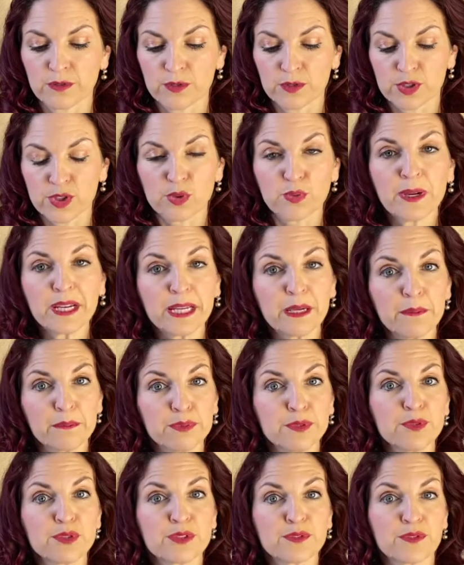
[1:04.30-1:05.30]
swing
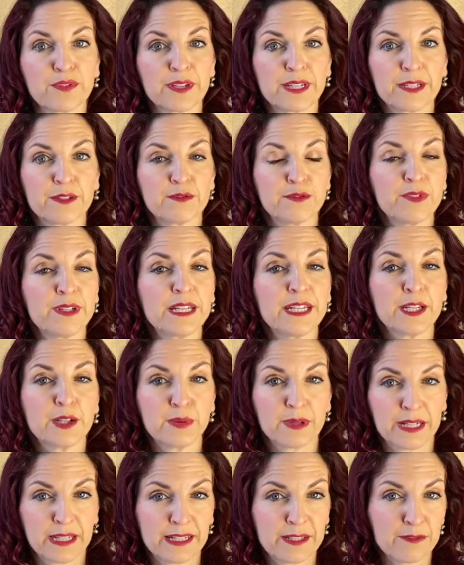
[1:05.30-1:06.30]
beautifully, really
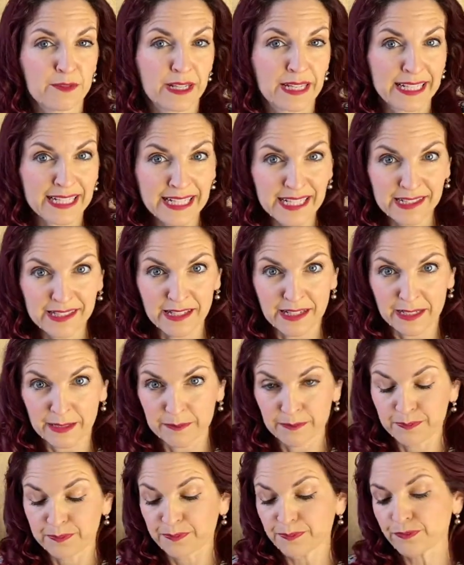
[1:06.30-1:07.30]
quickly and really easily.
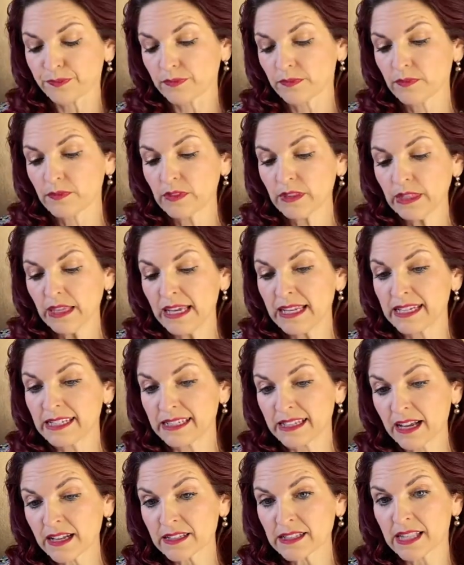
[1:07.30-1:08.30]
And it
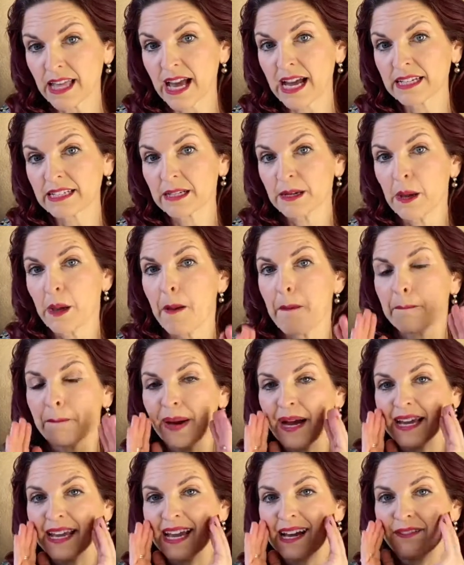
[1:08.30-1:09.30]
does that
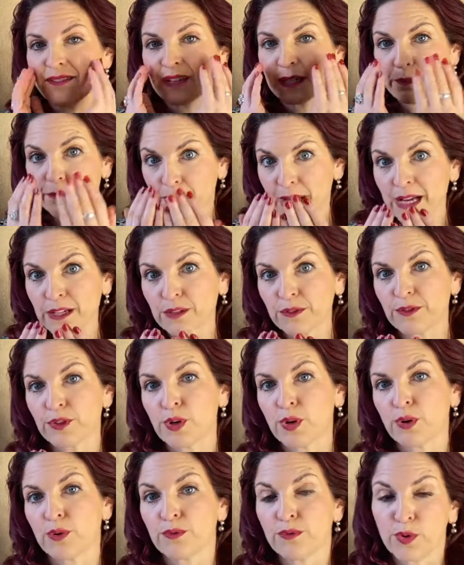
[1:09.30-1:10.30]
by having part of
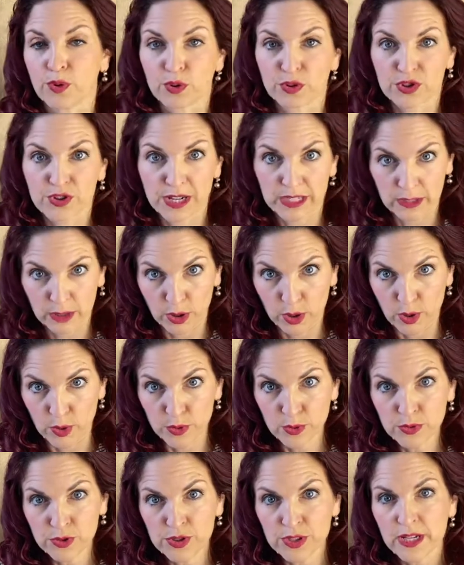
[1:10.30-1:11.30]
your vocal tract
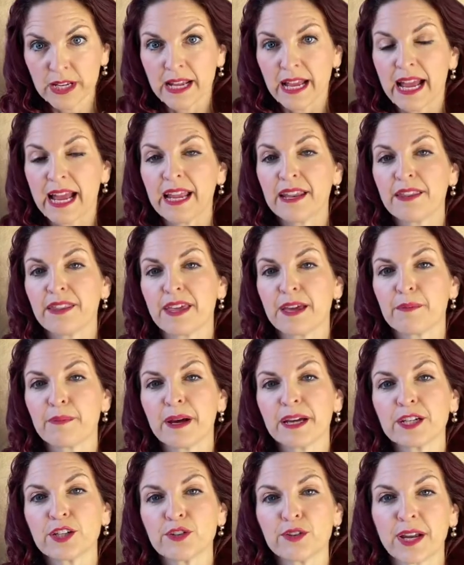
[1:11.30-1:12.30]
closed and
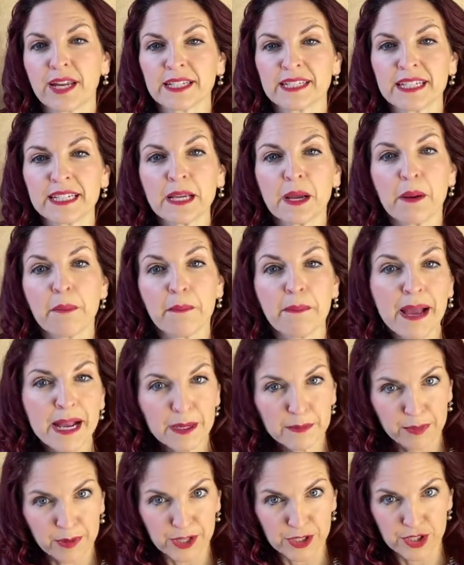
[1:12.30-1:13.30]
thereby creating back
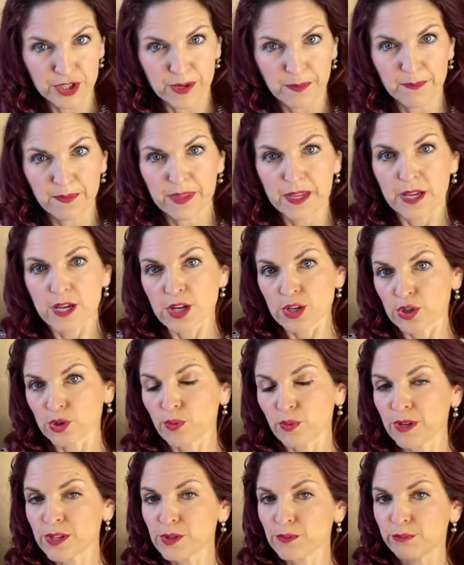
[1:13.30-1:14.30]
pressure. So
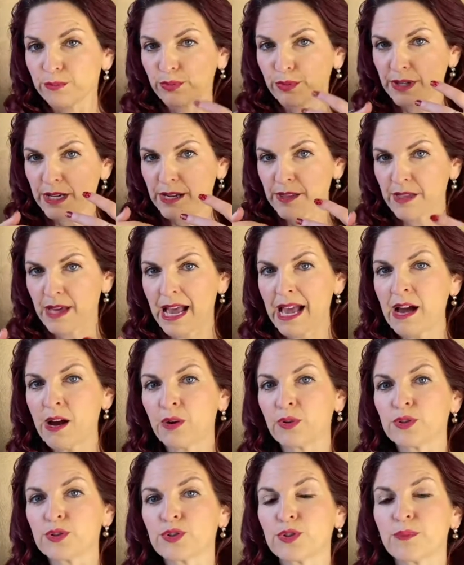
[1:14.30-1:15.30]
when you breathe
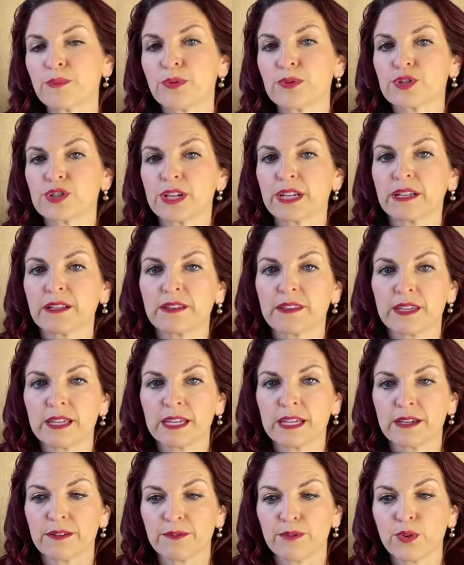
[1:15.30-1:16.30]
out, you're pushing
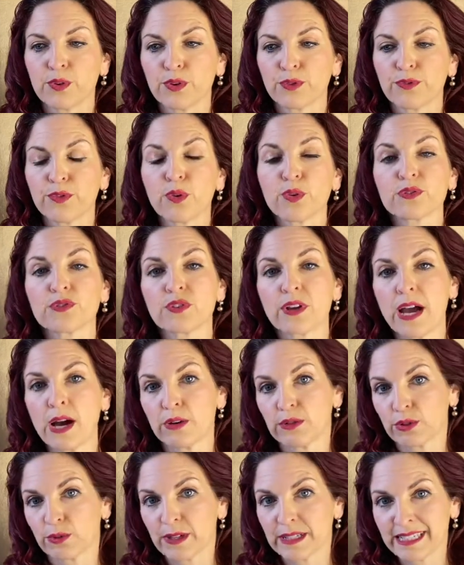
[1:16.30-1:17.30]
the vocal folds
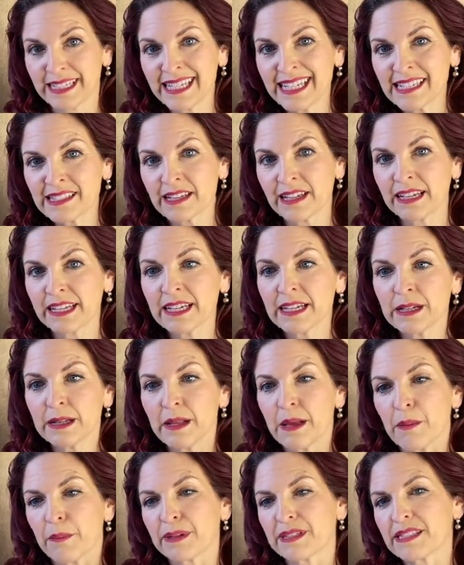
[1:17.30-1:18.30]
out quite easily,
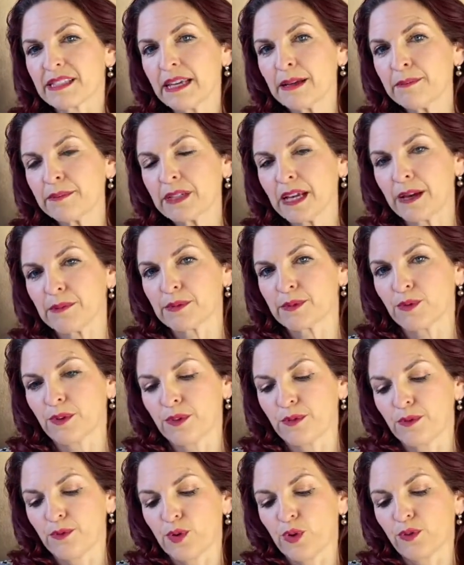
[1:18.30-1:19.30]
but sometimes for the
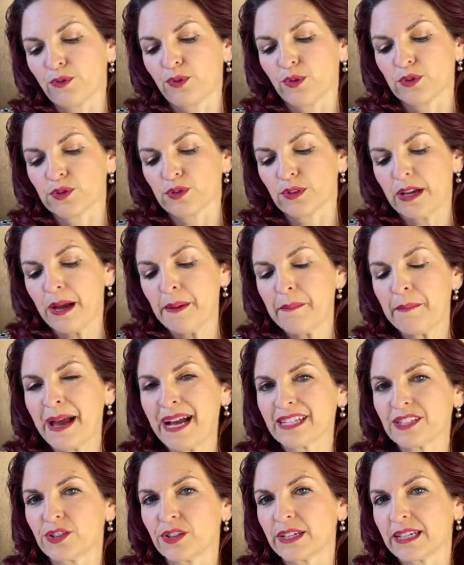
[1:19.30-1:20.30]
vocal folds to come back
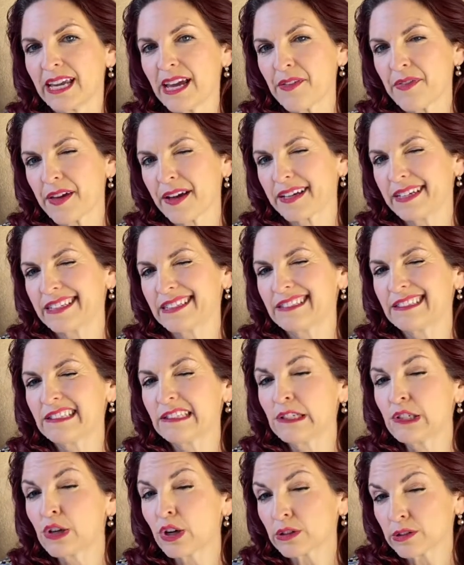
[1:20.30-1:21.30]
together is
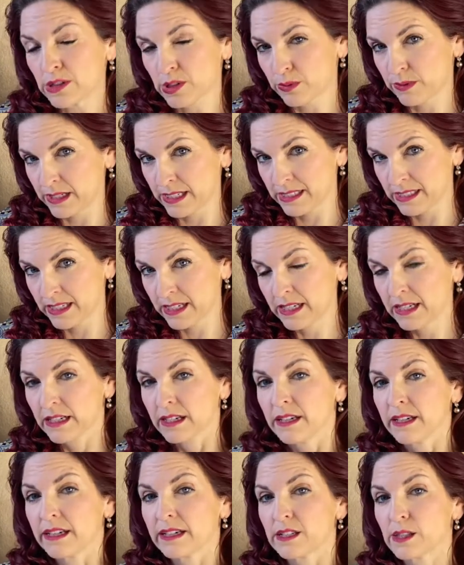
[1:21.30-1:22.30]
not so easy,
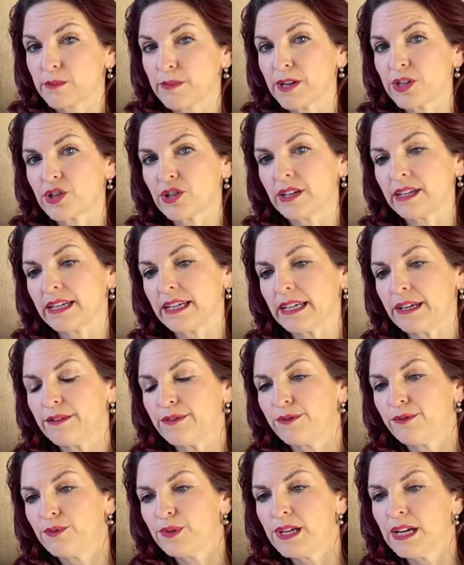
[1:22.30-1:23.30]
especially if
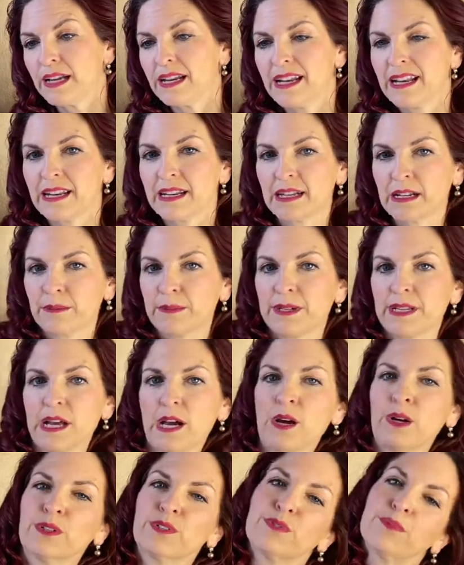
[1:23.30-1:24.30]
we are a little bit
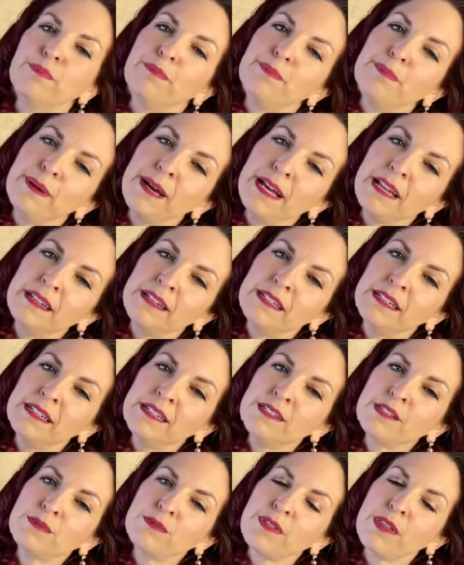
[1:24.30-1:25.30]
out of
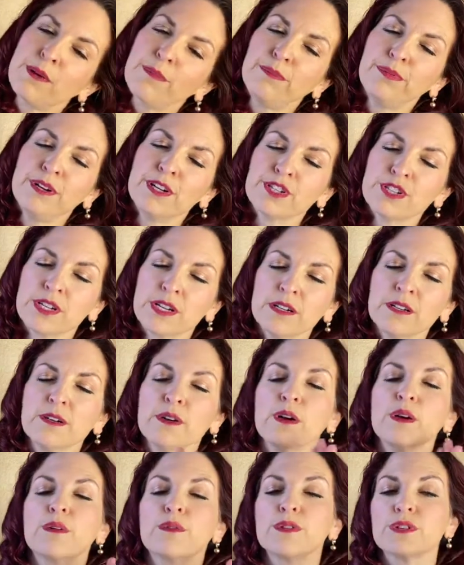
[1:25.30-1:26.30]
balance without pressure,
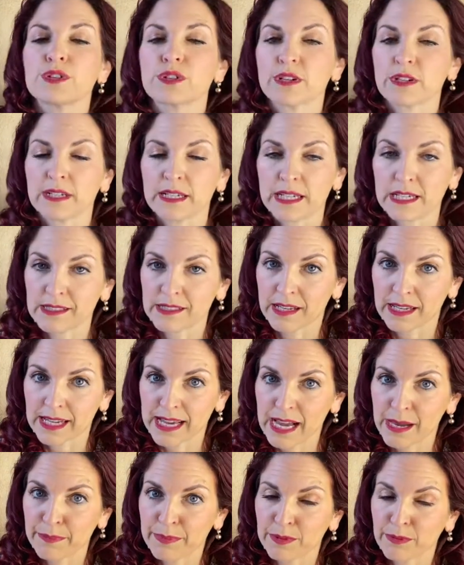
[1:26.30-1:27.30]
which can easily
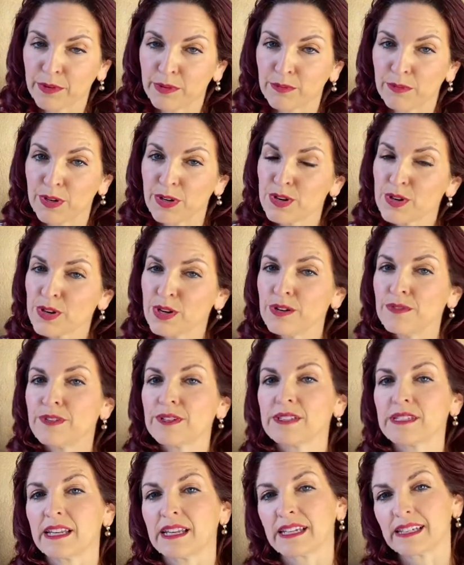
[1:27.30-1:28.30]
happen when we're nervous
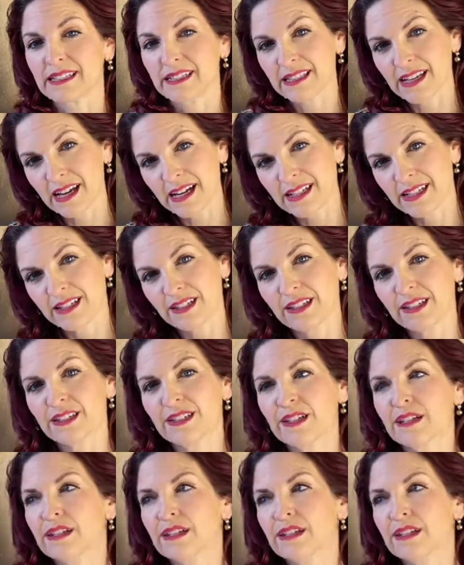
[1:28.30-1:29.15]
and excited,